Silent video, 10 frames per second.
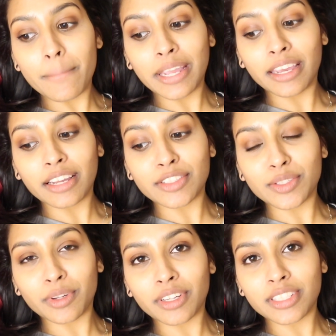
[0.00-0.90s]
but yeah, I
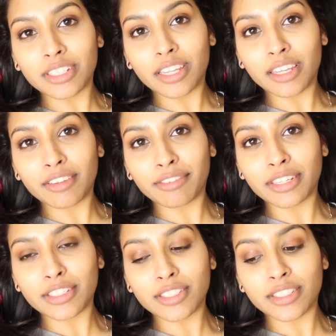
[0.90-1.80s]
just wanted to like
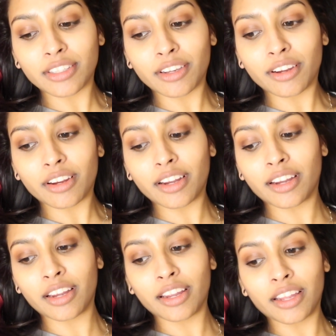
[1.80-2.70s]
finish their
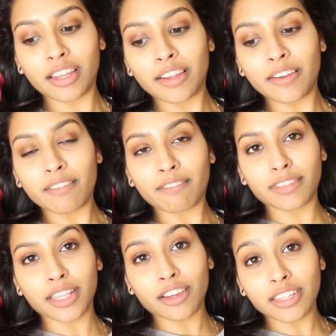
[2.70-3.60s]

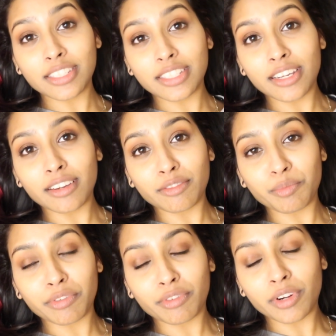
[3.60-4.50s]
vlog and stuff
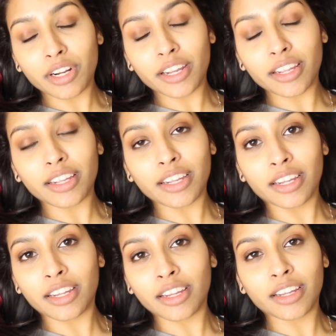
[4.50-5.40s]
before I
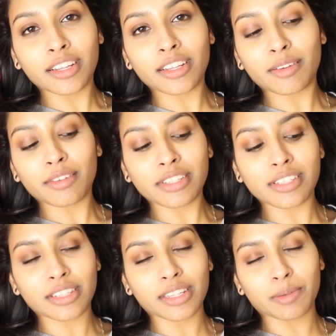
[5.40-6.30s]

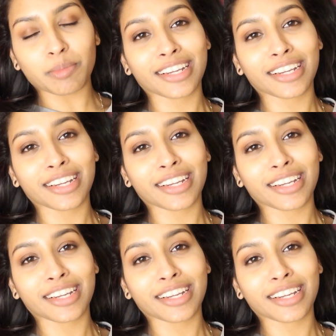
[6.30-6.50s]
sleep.